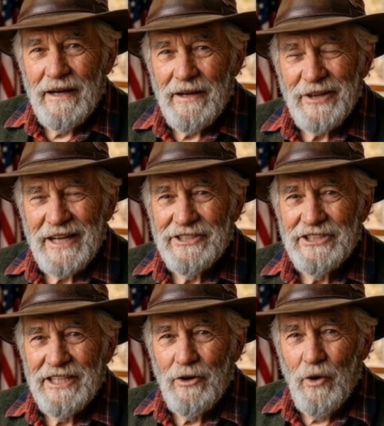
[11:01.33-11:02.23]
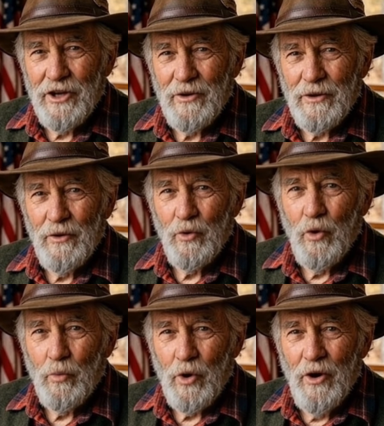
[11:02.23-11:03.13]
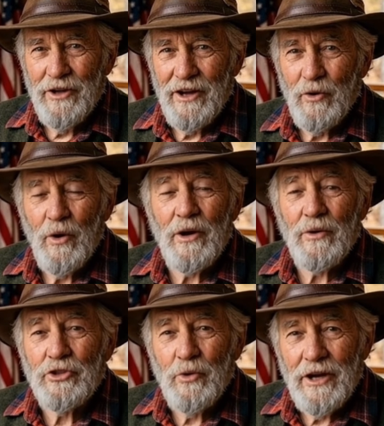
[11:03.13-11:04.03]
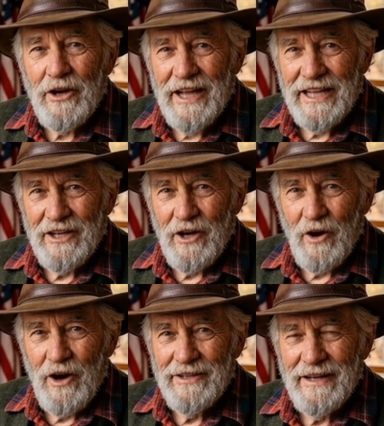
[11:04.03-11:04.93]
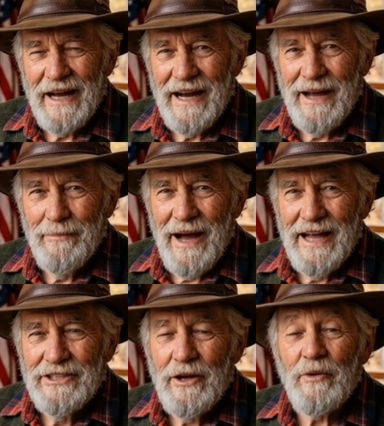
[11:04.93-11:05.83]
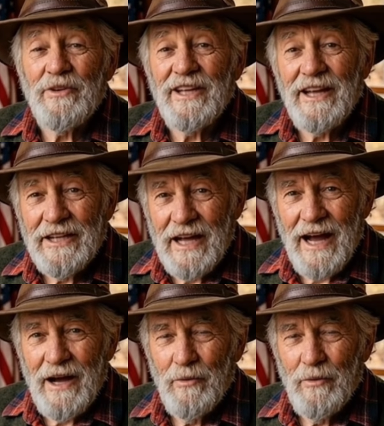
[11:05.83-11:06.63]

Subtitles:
linseed oil, or walnut oil to a clean cloth and pass it over the entire